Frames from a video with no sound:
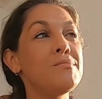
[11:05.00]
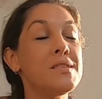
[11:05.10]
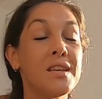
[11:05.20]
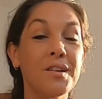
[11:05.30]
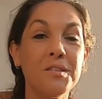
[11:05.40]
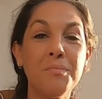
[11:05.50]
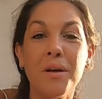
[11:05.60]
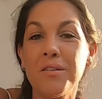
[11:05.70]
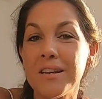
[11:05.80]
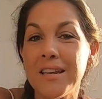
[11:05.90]
sitting on the
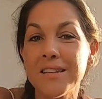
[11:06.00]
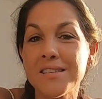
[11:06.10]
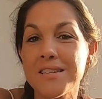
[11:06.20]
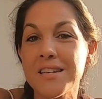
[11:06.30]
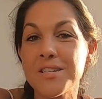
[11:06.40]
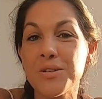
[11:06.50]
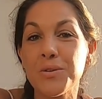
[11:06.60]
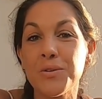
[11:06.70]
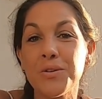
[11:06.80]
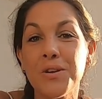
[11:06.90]
balcony listening
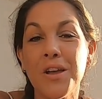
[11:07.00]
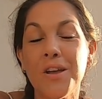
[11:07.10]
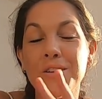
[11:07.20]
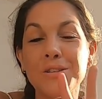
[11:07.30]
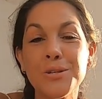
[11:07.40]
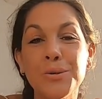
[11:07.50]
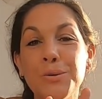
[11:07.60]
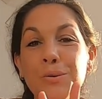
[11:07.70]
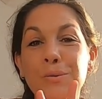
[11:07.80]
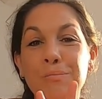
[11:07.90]
to
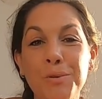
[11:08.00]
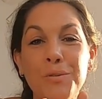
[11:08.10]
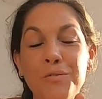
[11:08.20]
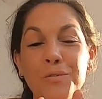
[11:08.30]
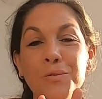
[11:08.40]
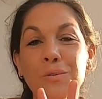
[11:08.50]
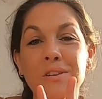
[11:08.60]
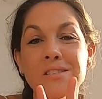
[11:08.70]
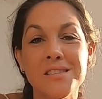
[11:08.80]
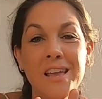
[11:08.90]
two beautiful
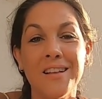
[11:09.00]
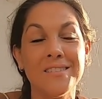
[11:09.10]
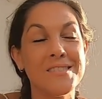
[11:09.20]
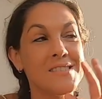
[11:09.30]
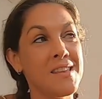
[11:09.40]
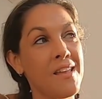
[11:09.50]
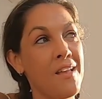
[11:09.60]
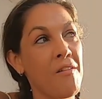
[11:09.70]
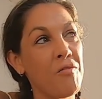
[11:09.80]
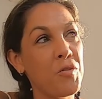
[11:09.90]
sounds.
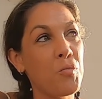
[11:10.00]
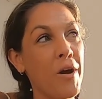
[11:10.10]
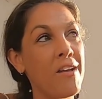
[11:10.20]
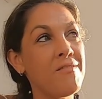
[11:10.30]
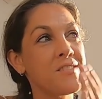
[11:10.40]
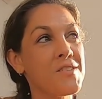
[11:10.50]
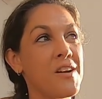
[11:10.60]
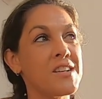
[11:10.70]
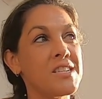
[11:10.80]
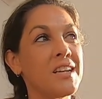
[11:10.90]
The waves
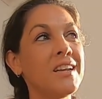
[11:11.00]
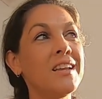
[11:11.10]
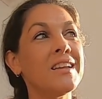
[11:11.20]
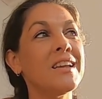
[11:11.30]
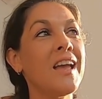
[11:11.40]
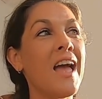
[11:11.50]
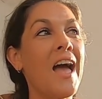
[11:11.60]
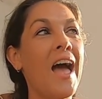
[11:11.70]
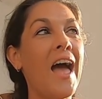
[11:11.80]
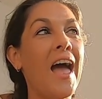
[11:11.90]
crashing
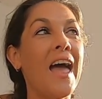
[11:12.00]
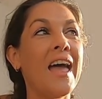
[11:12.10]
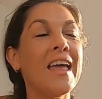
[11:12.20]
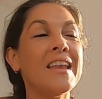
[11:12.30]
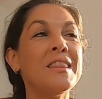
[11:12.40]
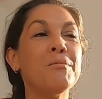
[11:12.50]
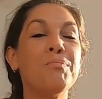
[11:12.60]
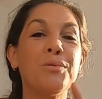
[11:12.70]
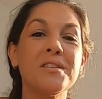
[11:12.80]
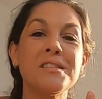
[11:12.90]
and the
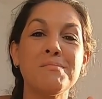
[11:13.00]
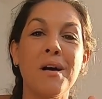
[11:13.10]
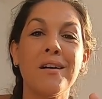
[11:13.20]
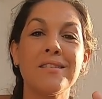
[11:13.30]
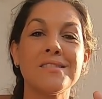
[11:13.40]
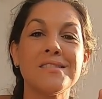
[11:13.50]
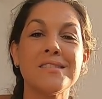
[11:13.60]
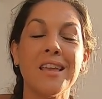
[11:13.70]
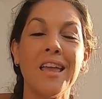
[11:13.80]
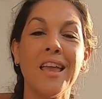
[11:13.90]
Buddhist monks
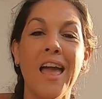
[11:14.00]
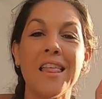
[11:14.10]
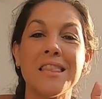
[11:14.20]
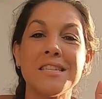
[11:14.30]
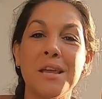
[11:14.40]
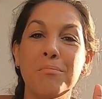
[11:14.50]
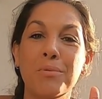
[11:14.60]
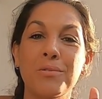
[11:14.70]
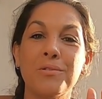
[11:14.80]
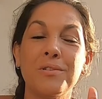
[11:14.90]
singing at the temple.